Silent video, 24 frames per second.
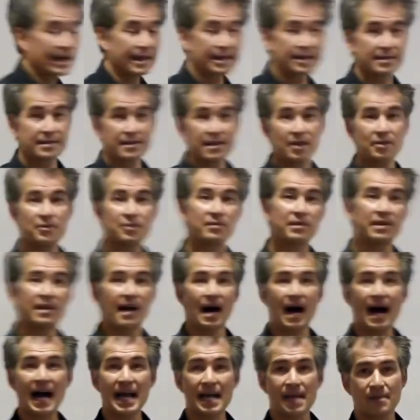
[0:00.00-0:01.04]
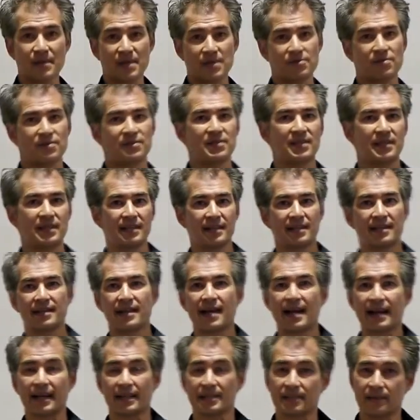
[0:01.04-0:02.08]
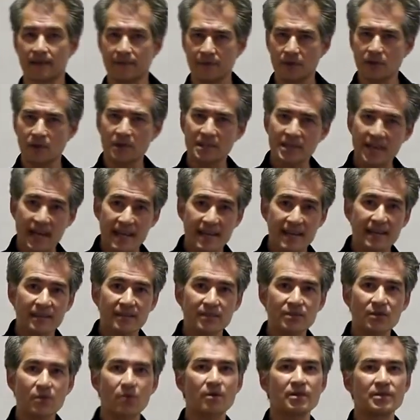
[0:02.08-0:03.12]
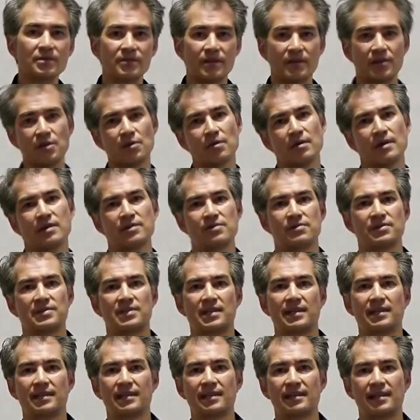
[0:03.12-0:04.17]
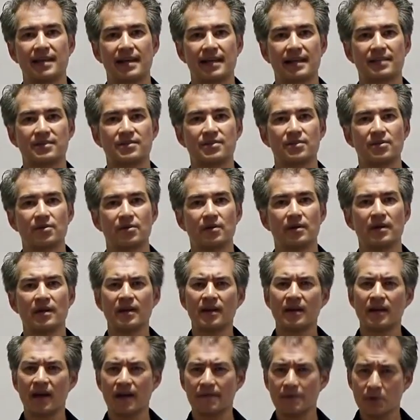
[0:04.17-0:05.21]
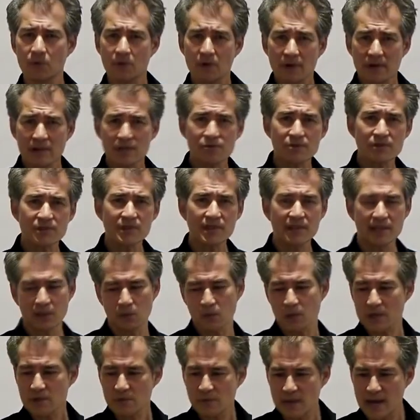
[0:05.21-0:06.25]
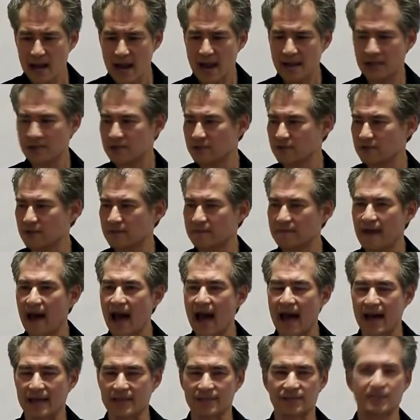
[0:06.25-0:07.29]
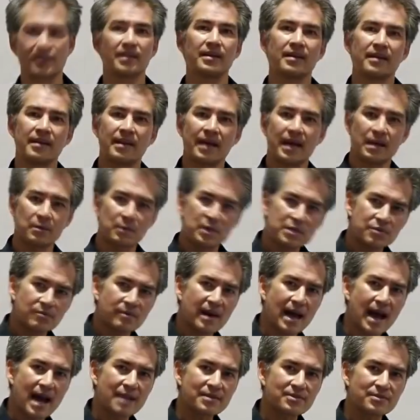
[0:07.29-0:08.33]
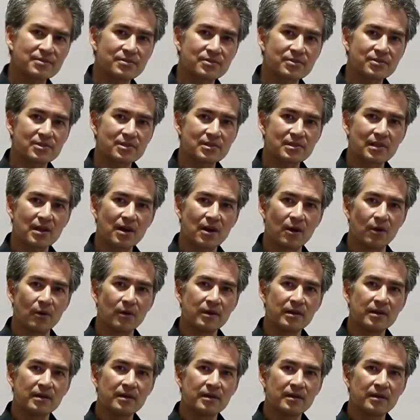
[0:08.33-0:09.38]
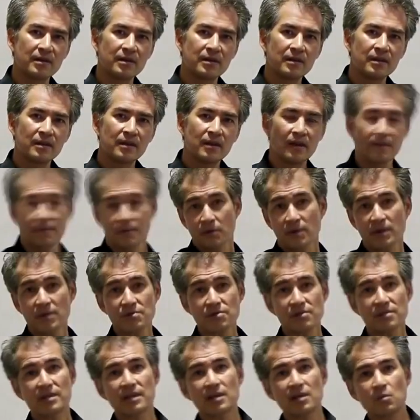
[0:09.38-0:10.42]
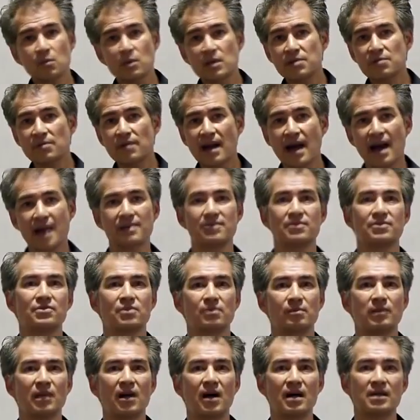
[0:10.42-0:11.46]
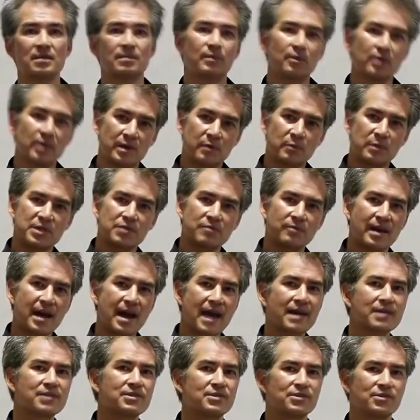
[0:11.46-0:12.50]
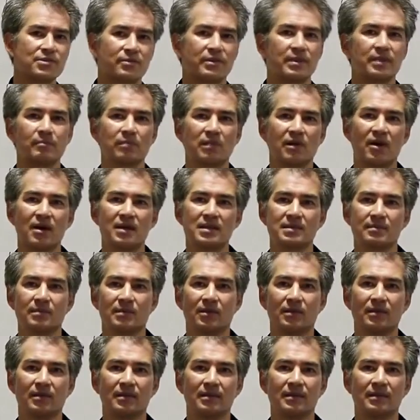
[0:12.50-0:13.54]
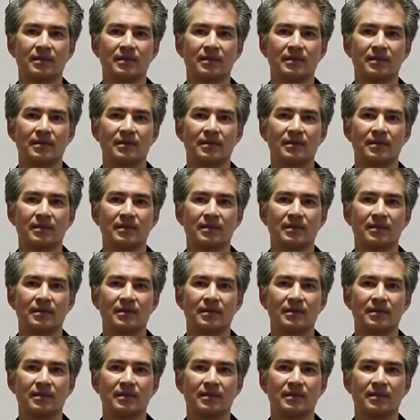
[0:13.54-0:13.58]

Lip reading: I can tell you that I am interested in kinetics. And if you are taking this course, then you are interested in kinetics too. If you are interested in which reactions are fast and which reactions are slow, if you're interested in which reactions are plausible and which reactions are implausible,